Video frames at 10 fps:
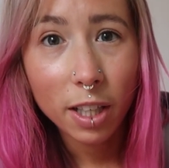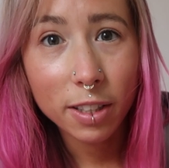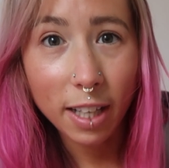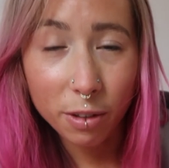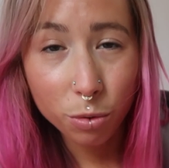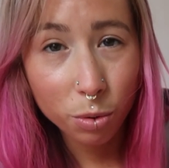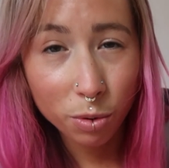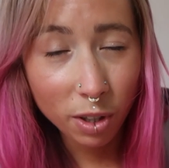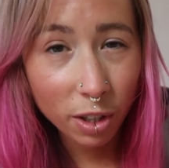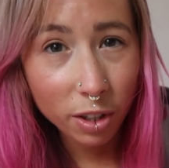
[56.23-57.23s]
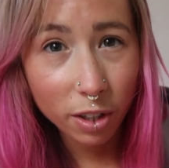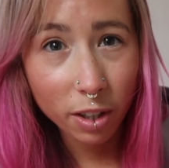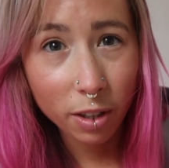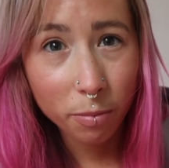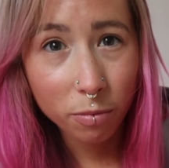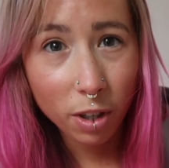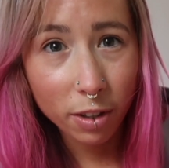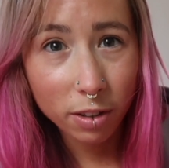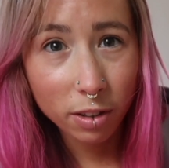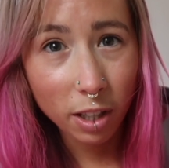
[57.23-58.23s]
natural look
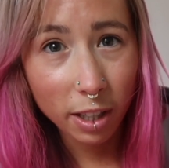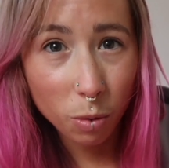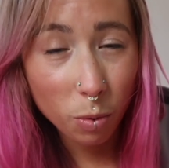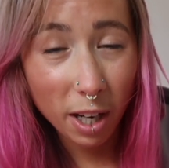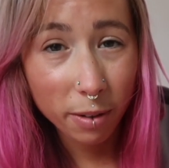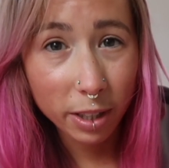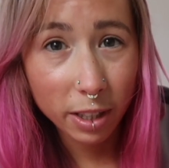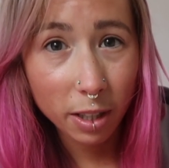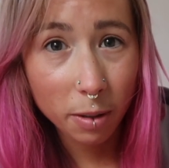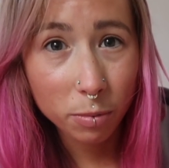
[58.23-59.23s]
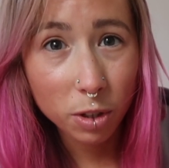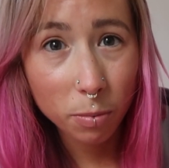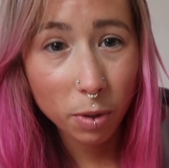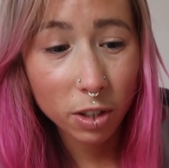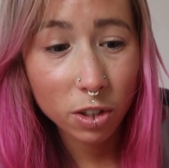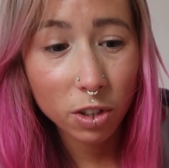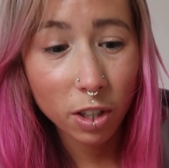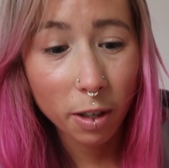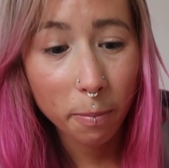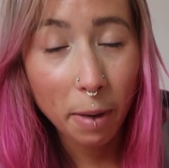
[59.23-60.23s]
rather than like wearing too much
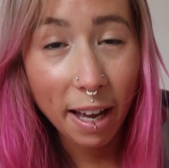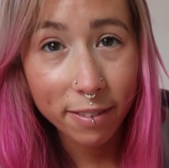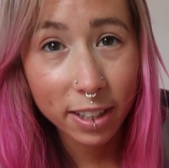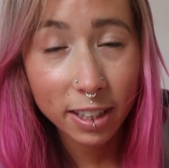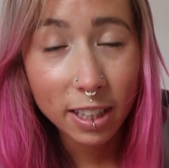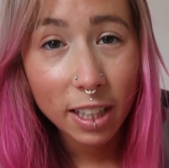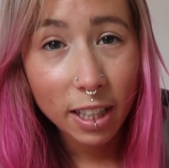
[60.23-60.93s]
heavy